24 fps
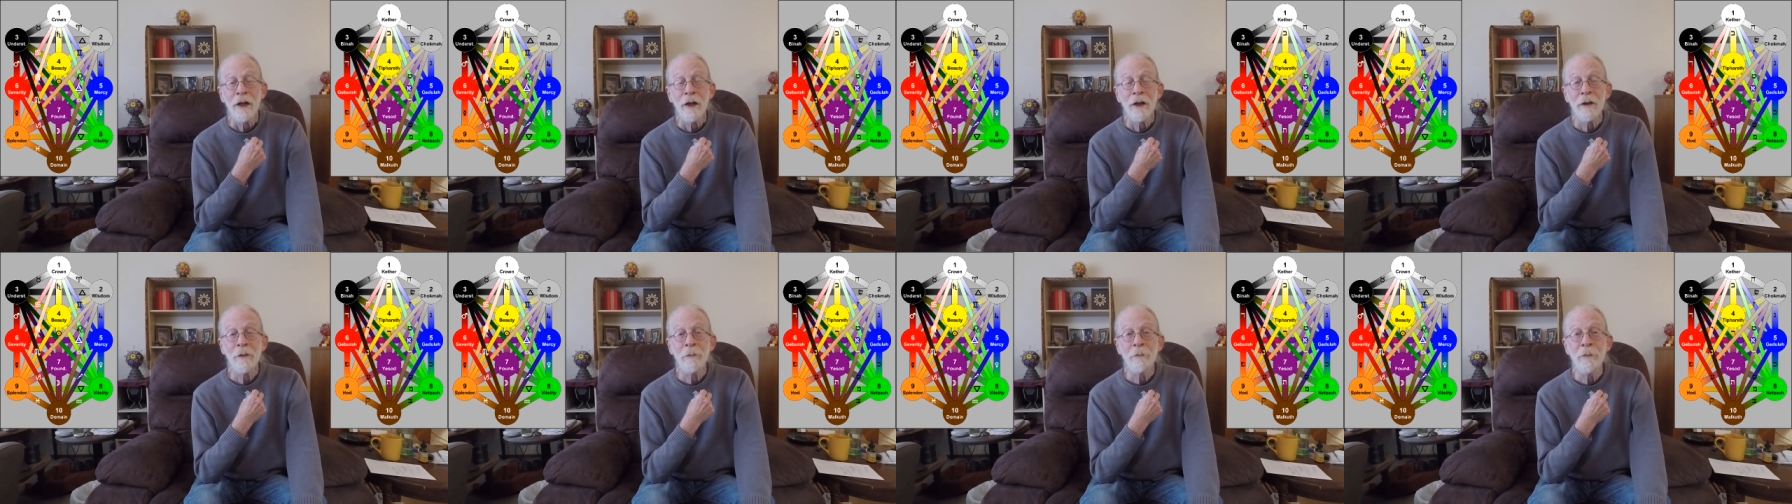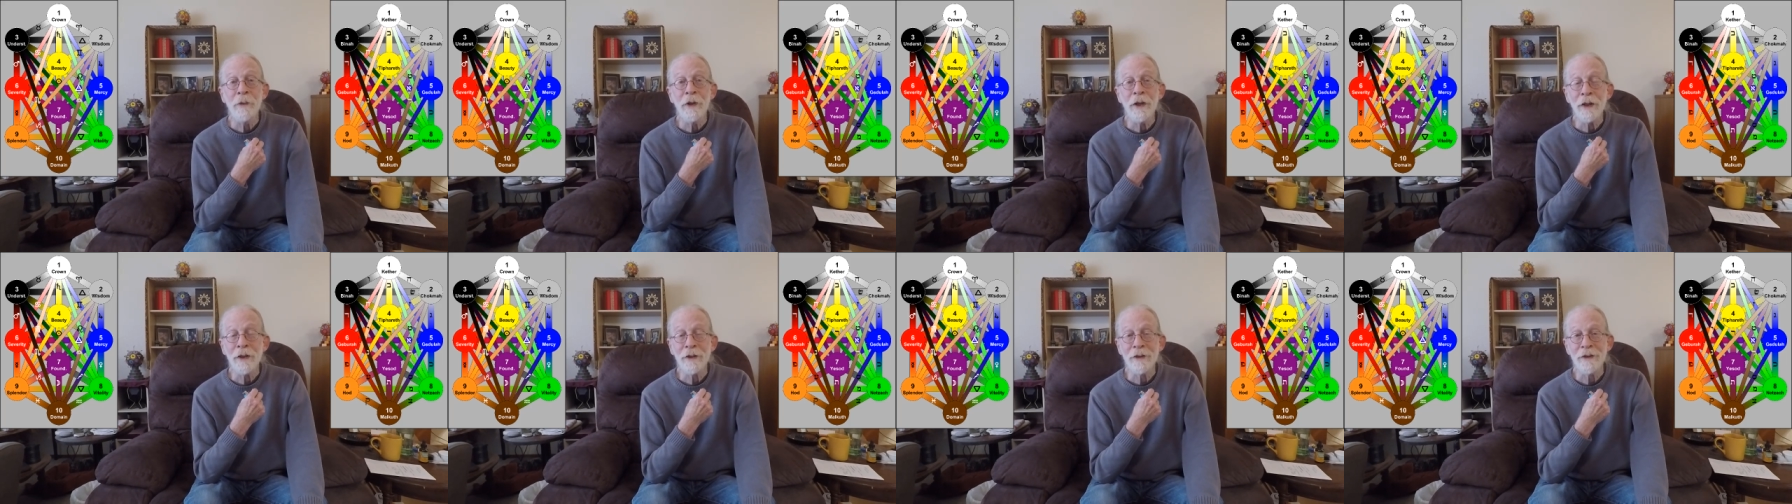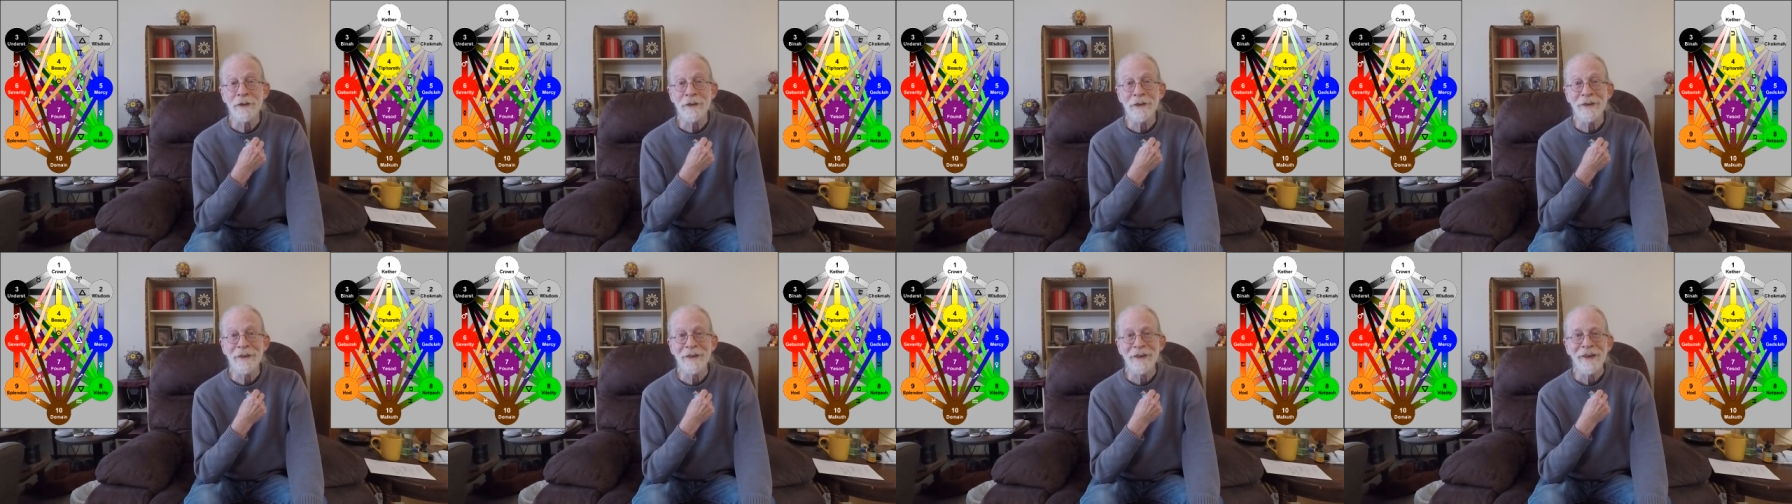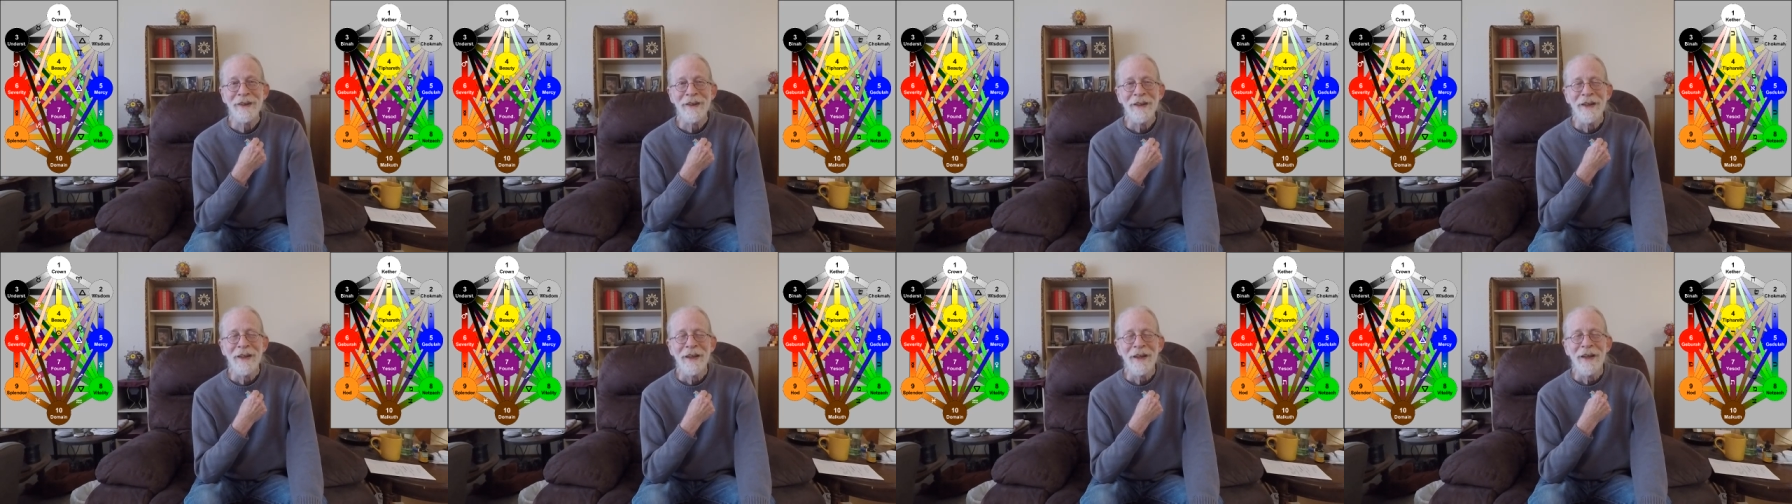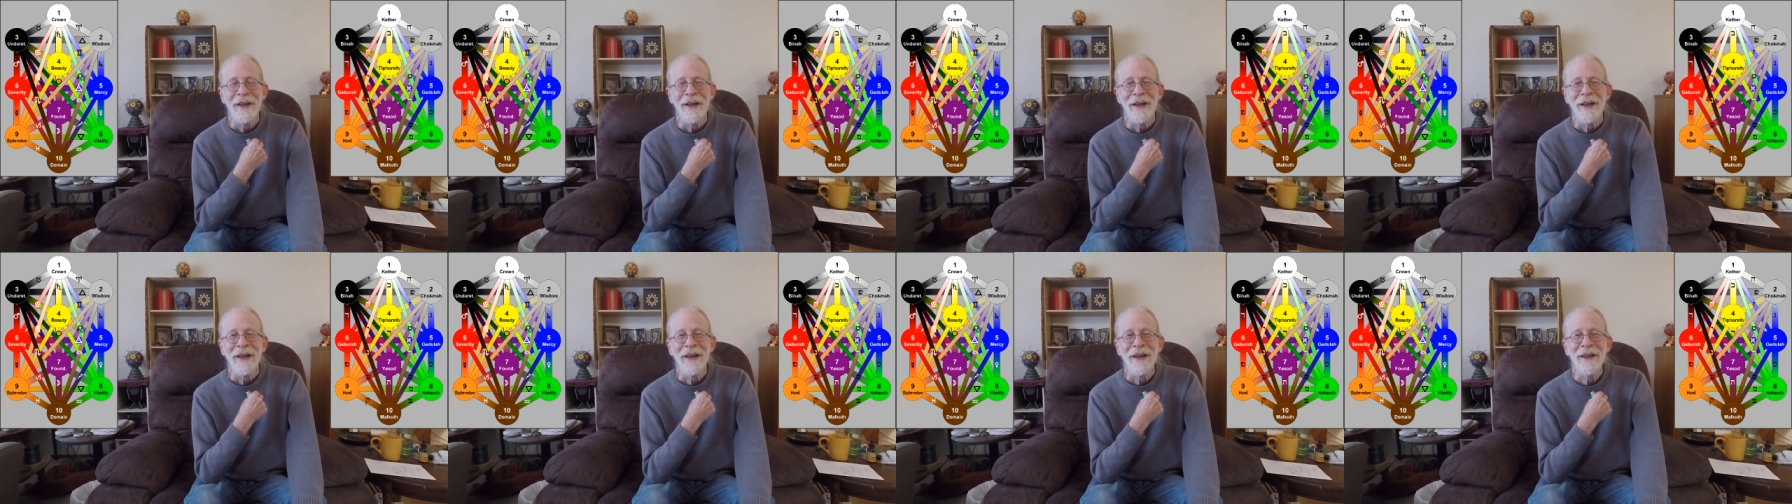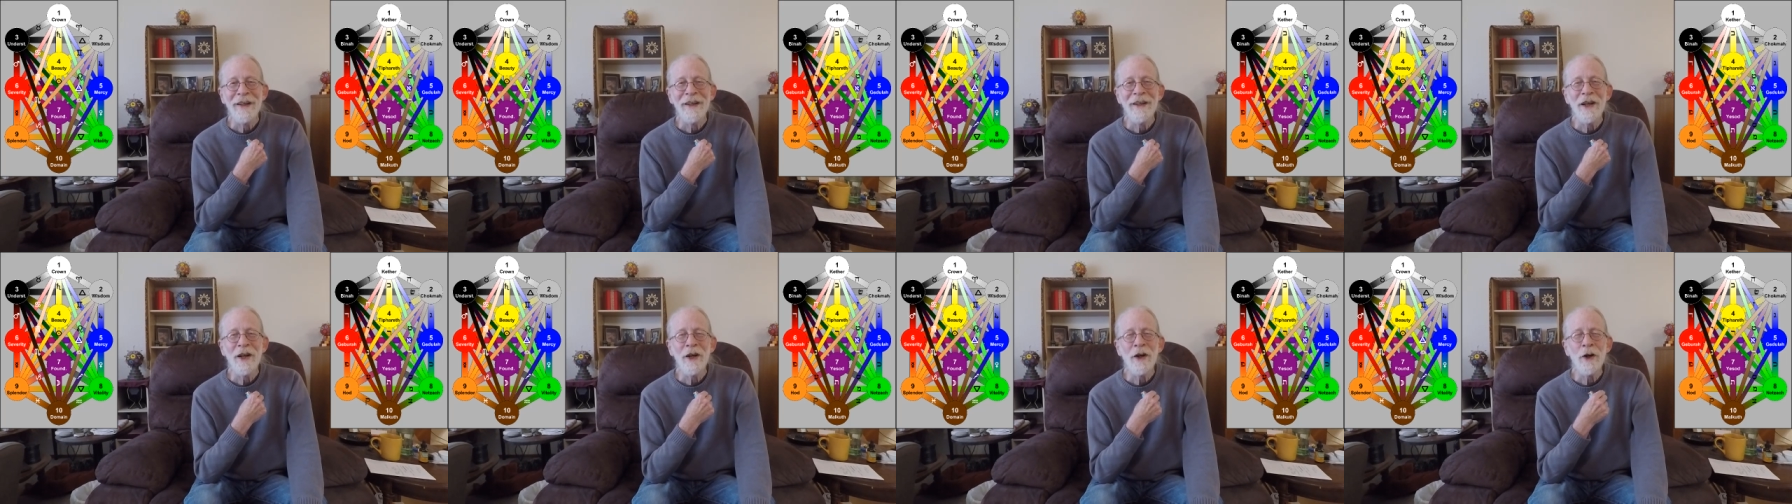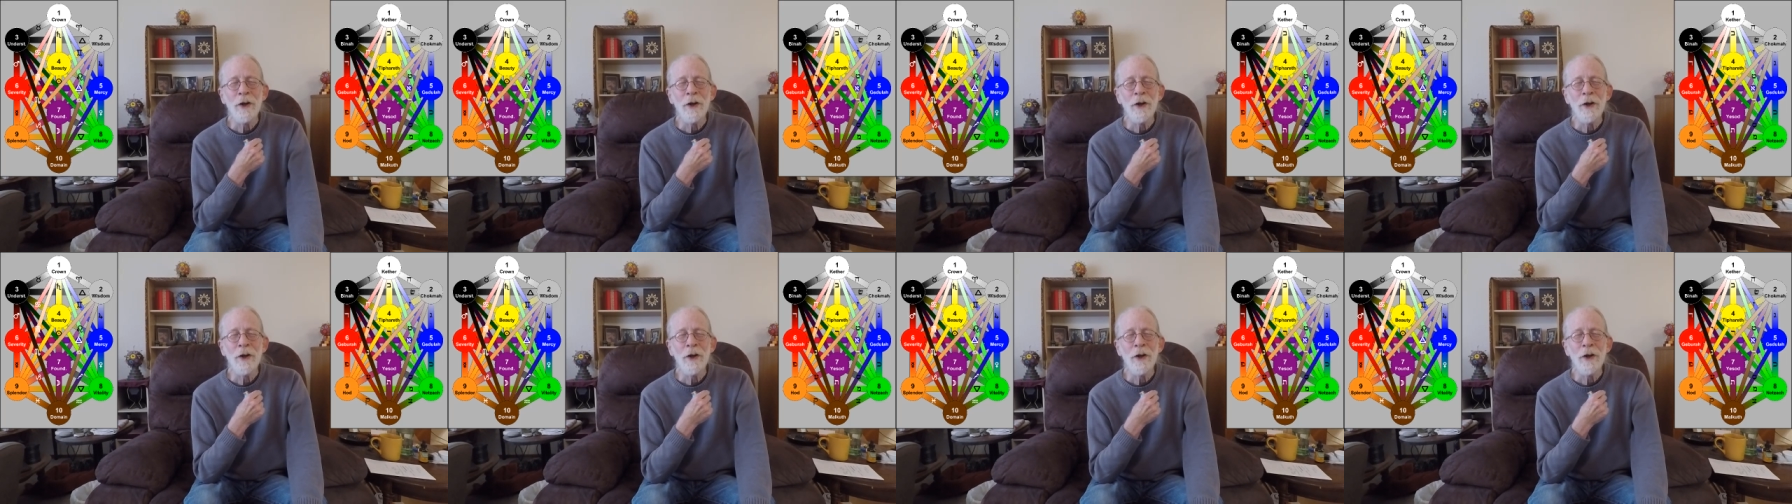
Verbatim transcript: amidst an